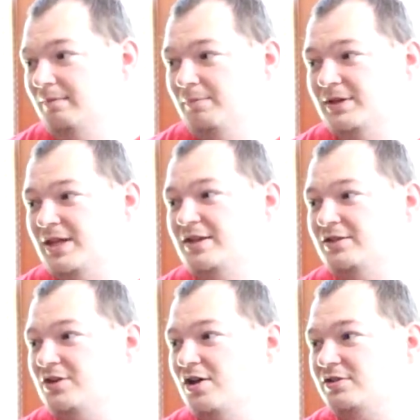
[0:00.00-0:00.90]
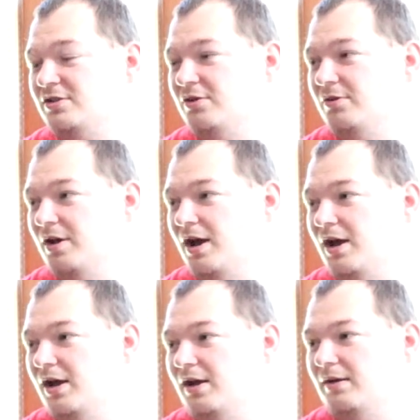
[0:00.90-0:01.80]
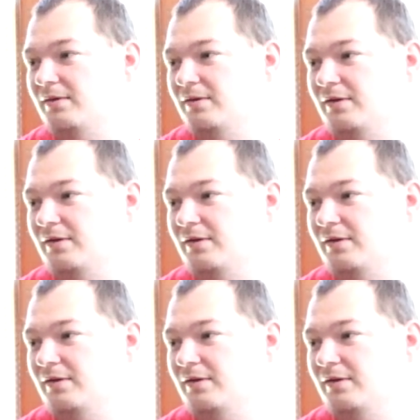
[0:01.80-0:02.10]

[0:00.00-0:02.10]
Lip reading: But then there's also